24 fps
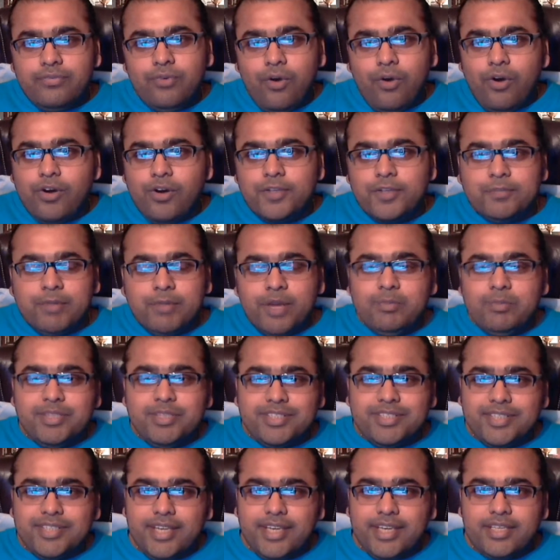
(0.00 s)
flaws, my
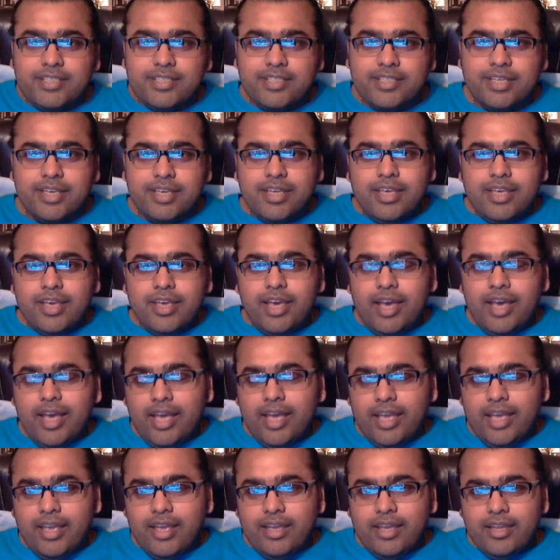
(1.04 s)
mistakes,
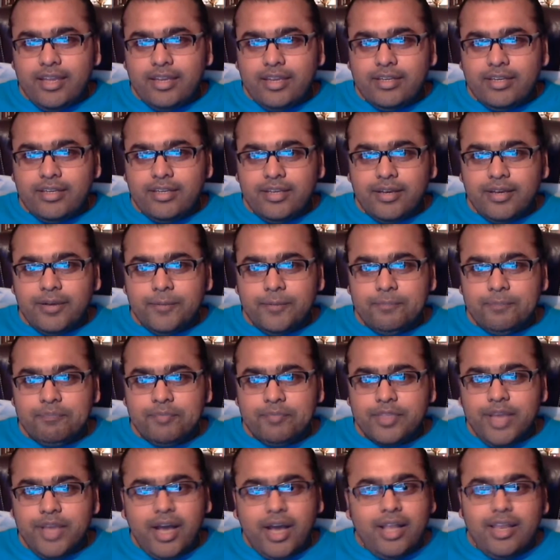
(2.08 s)
and
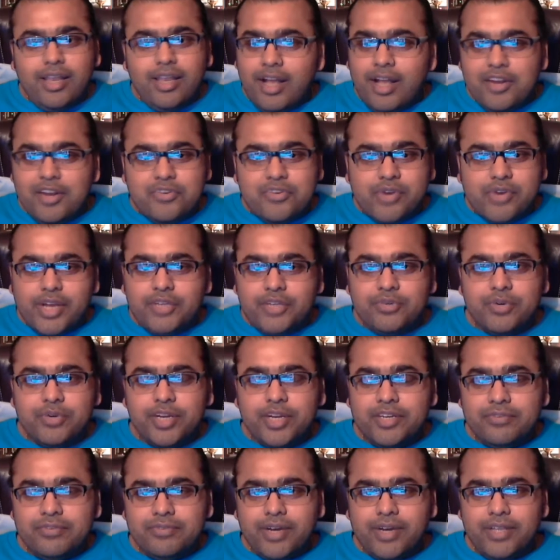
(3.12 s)
I'll try to
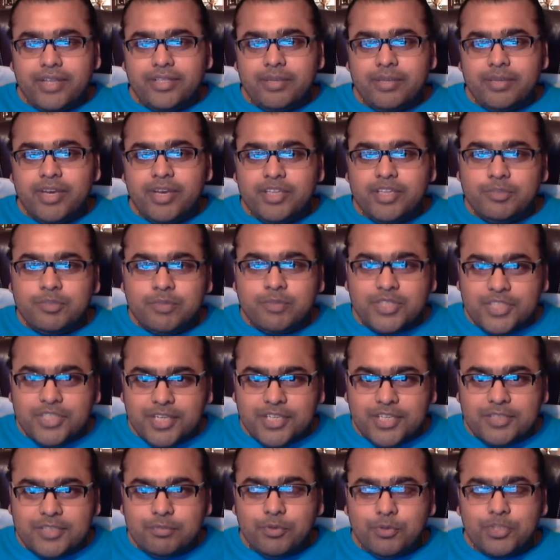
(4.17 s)
rectify them as much
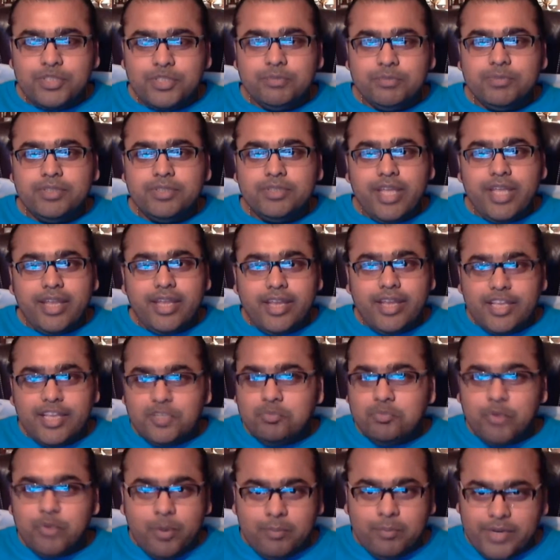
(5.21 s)
as possible and
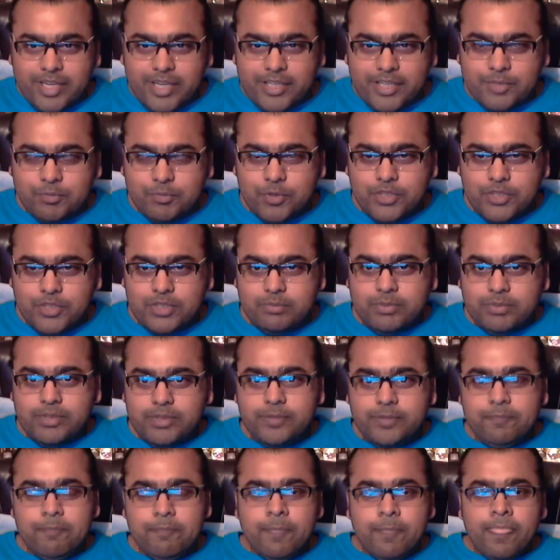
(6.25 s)
as promptly as
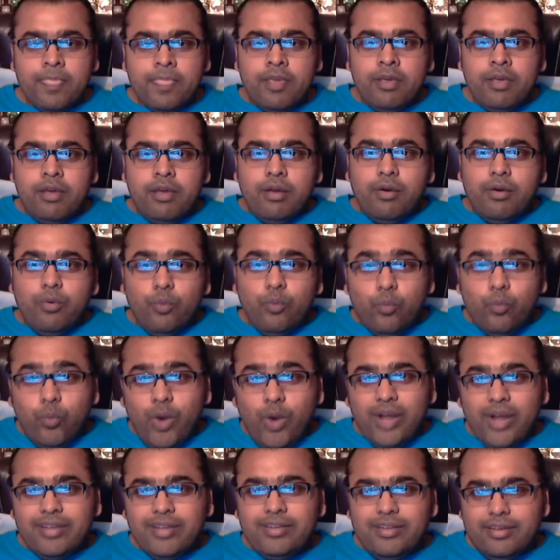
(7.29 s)
possible.
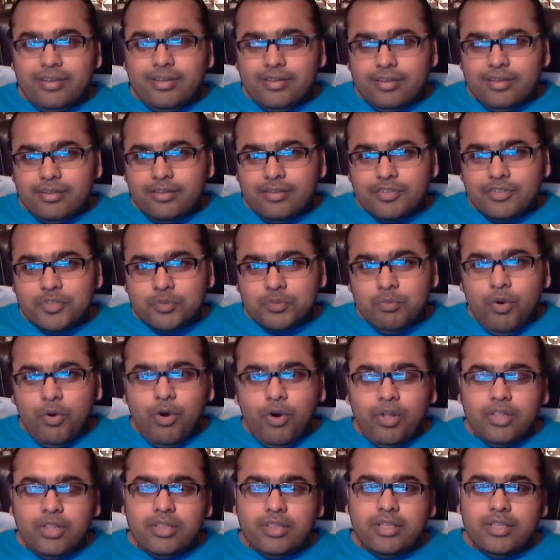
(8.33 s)
One
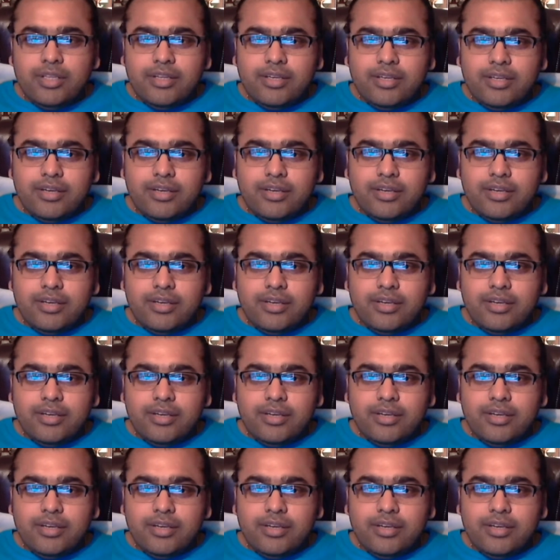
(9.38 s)
small